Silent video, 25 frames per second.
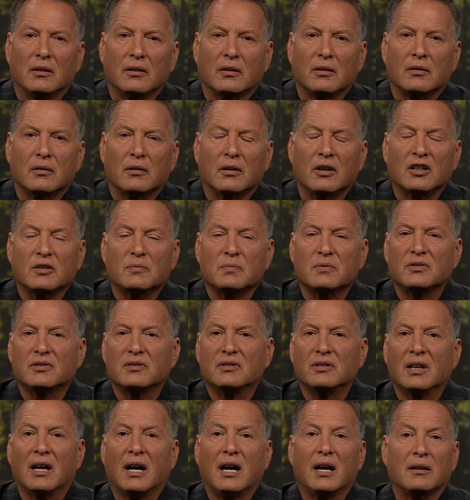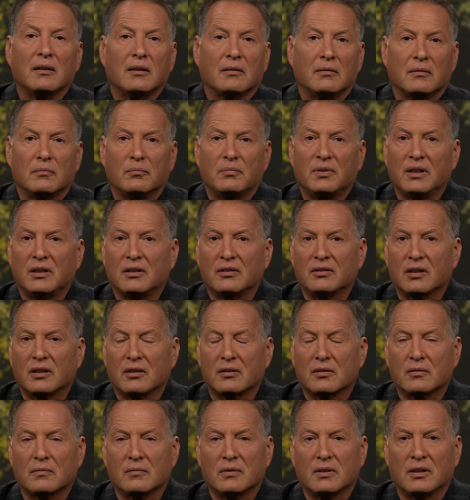Their husband's not being
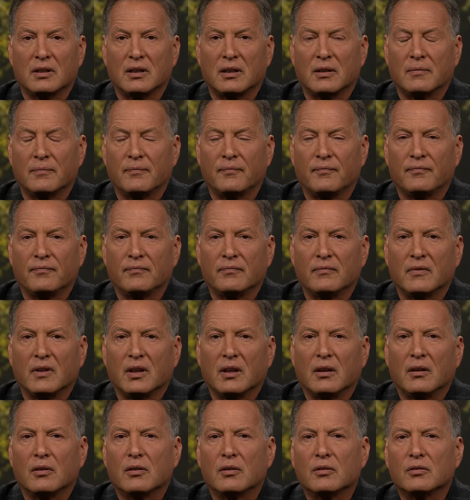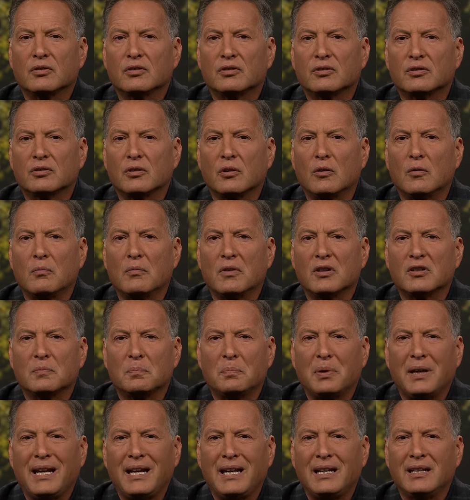sexual with them. There's so much
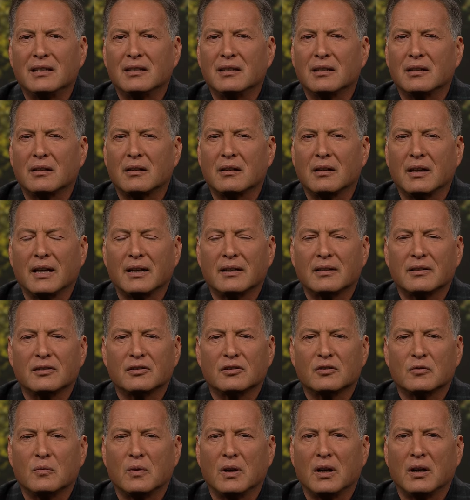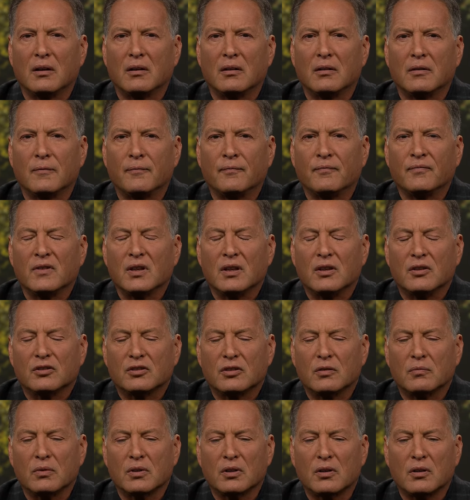pain and neglect as well.
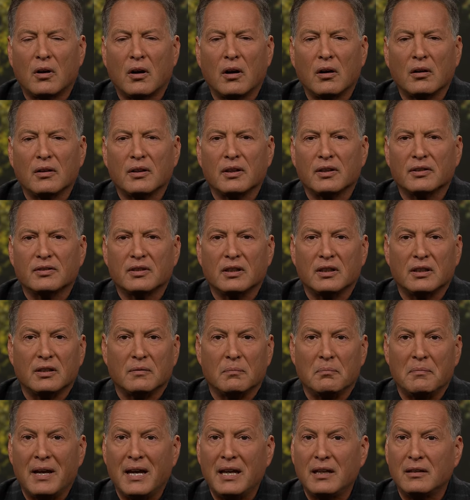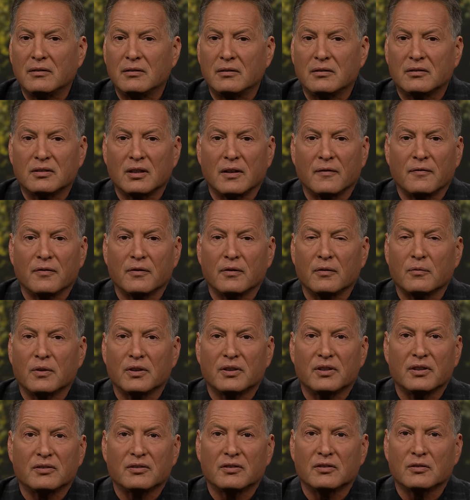So regardless, and men suffer with
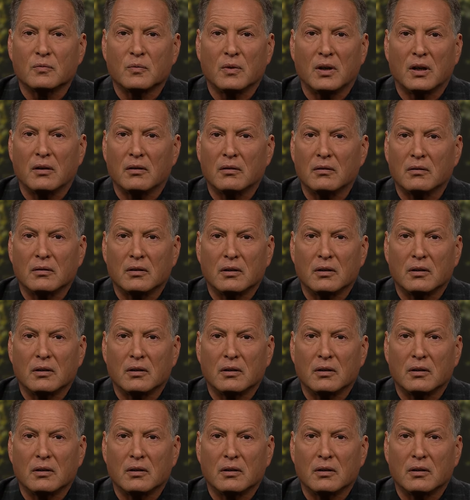this as well.